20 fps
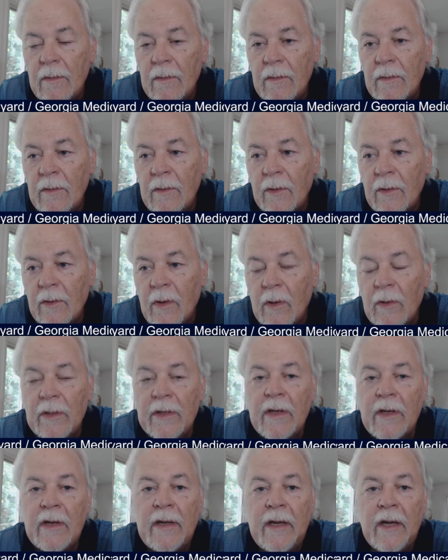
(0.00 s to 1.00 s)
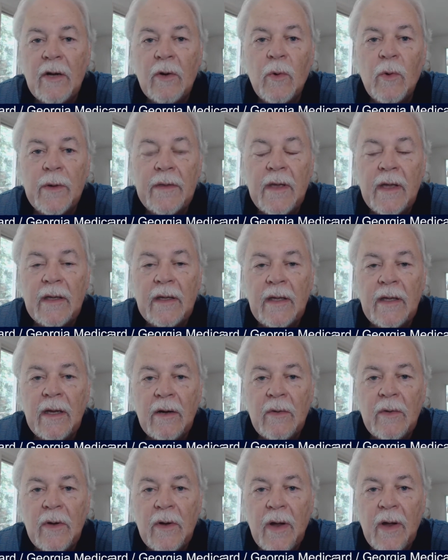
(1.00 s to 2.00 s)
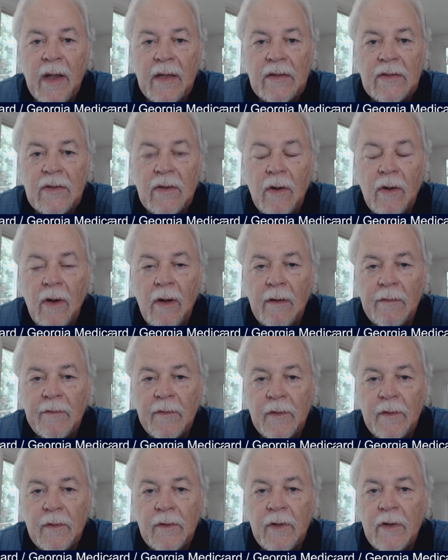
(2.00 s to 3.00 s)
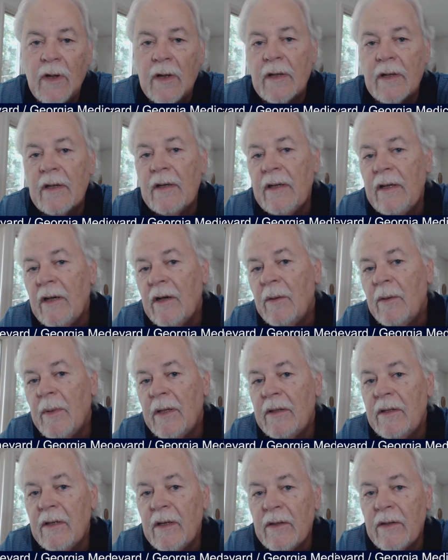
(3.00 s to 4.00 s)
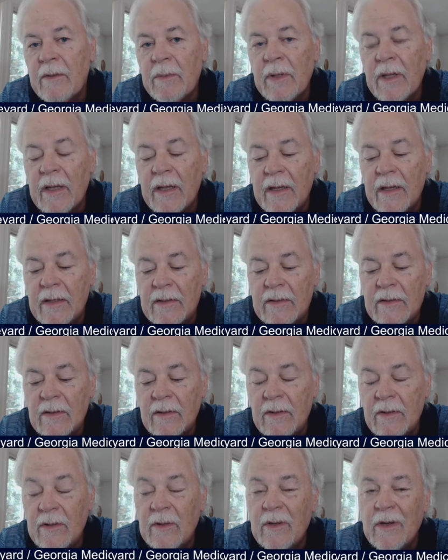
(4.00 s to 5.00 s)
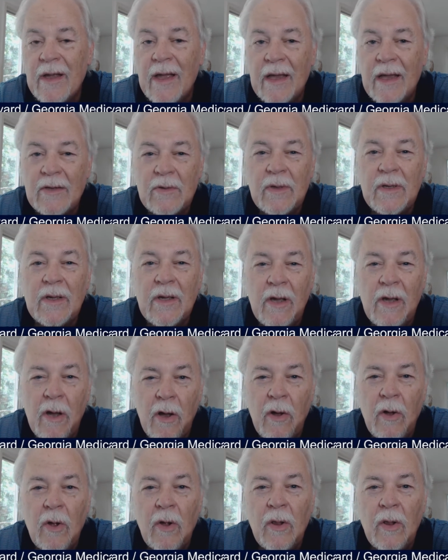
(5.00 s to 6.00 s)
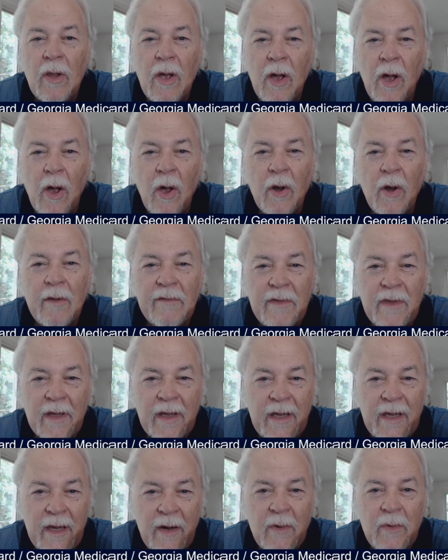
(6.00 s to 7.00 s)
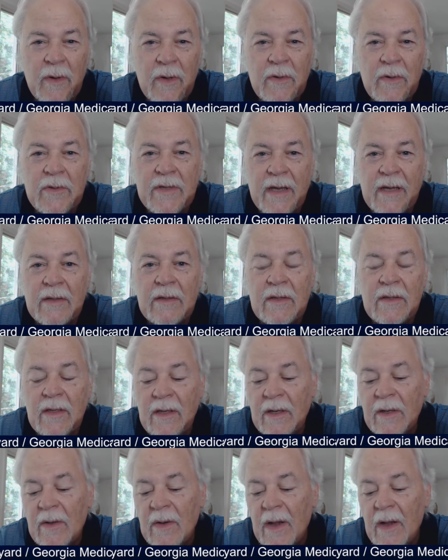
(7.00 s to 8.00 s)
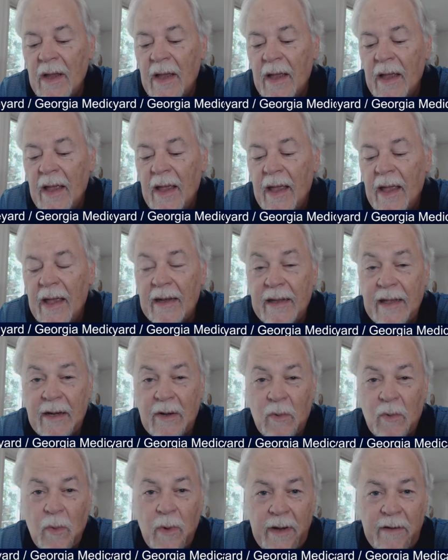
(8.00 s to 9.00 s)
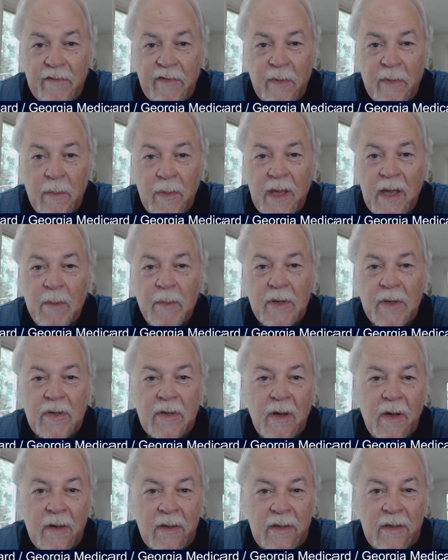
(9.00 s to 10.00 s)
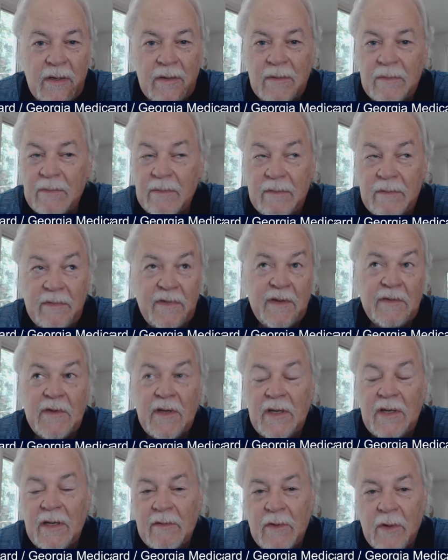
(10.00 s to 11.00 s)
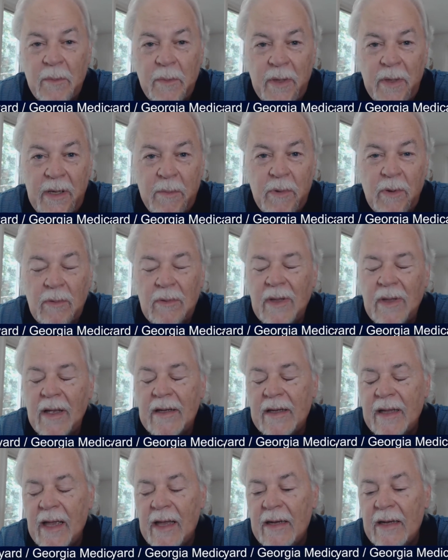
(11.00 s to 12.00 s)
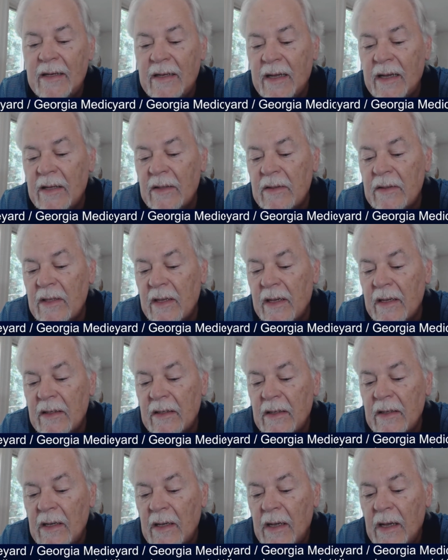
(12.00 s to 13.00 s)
you're only going to hear what that carrier has to offer. You're not going to hear about the other plans. Are you going to actually call all of the carriers out there and get a rate from them and talk to 50 different people? I'd kind of doubt that.